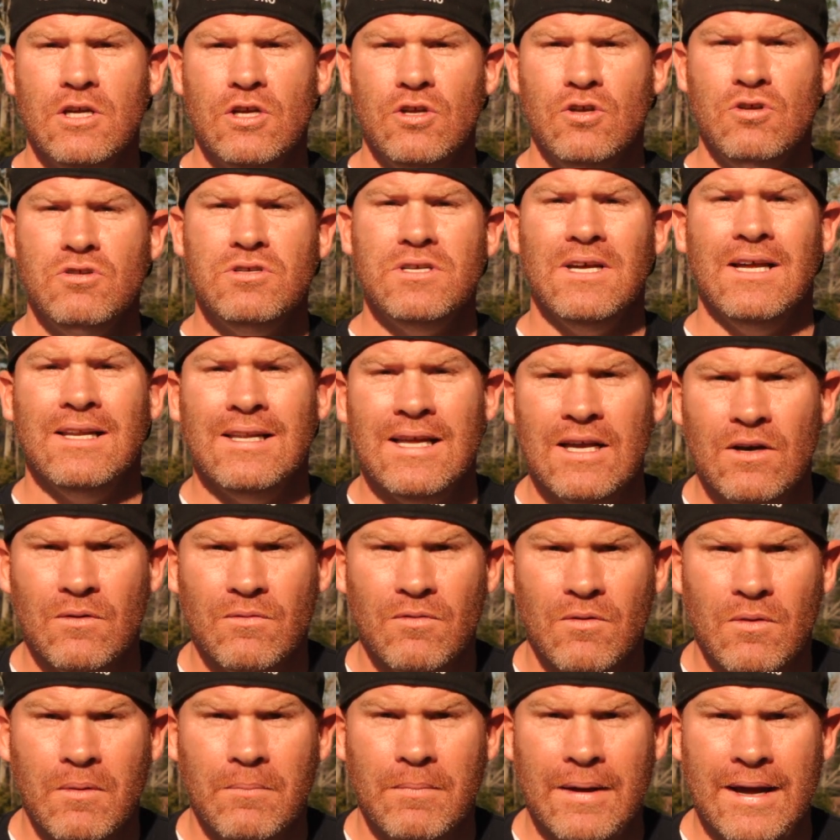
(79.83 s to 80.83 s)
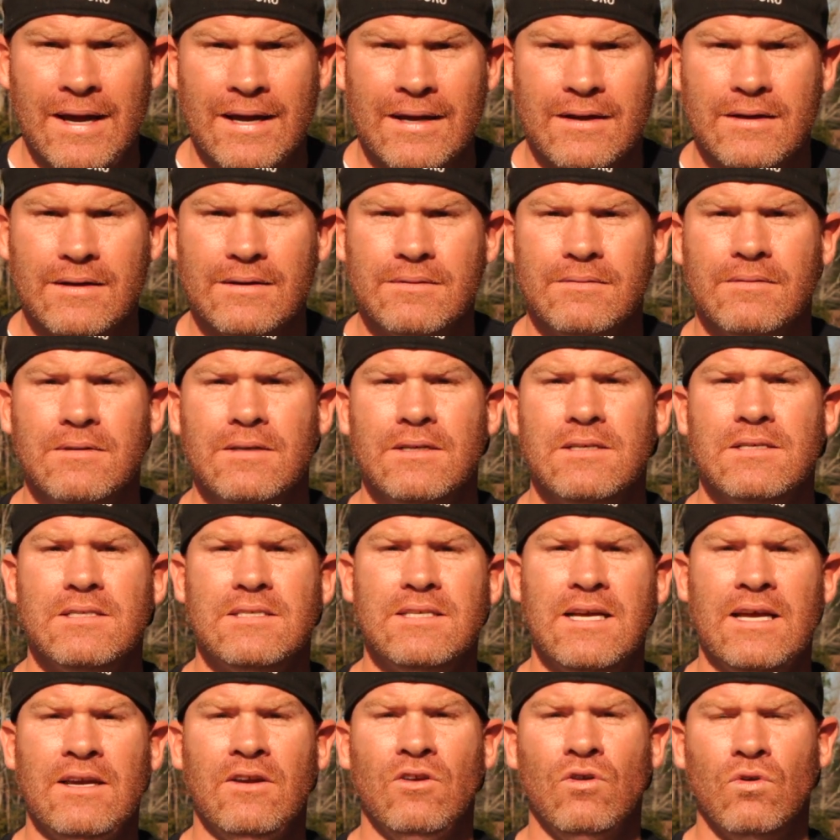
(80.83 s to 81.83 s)
usually a letter from the bank
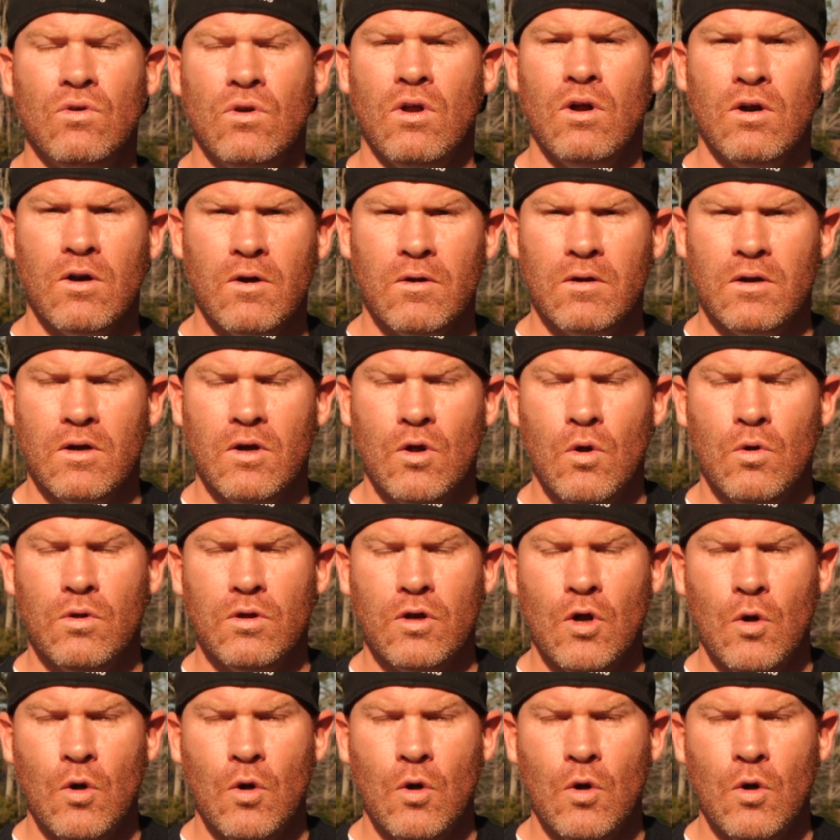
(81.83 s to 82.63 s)
stating no longer go,